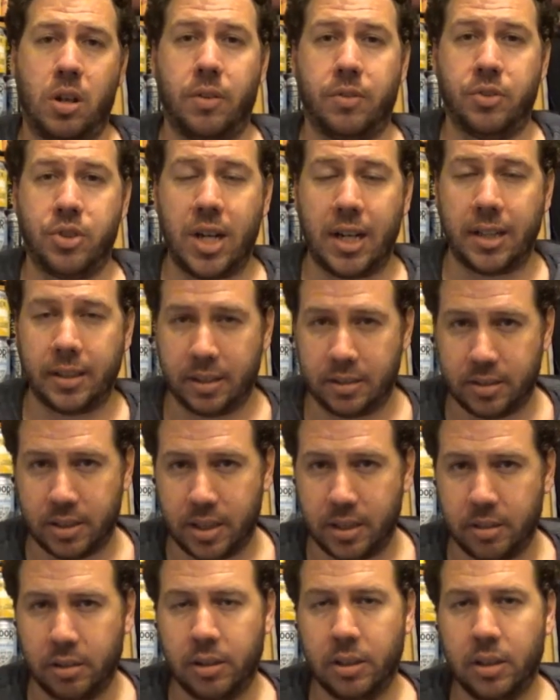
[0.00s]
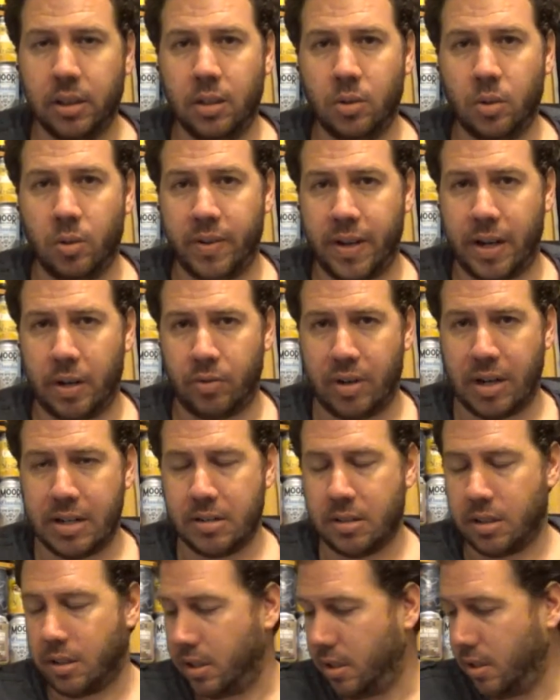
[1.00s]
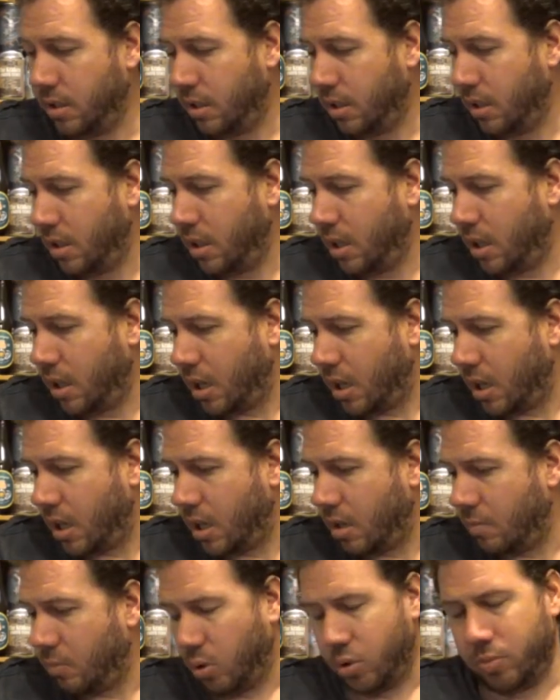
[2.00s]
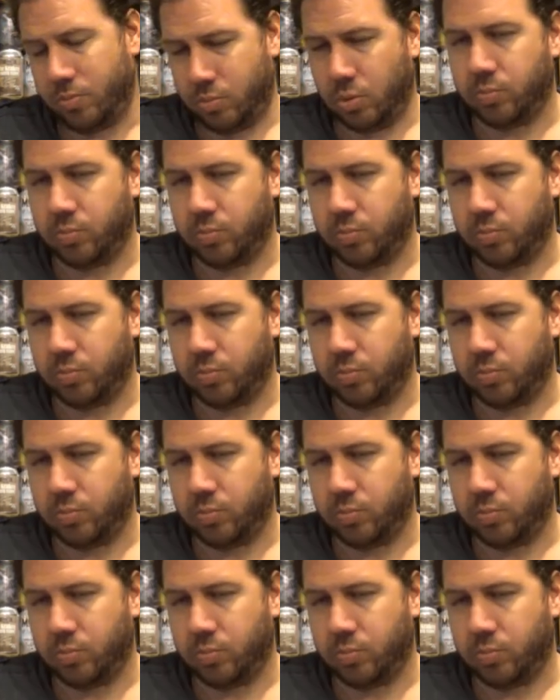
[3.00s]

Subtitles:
checked this in without rating it, or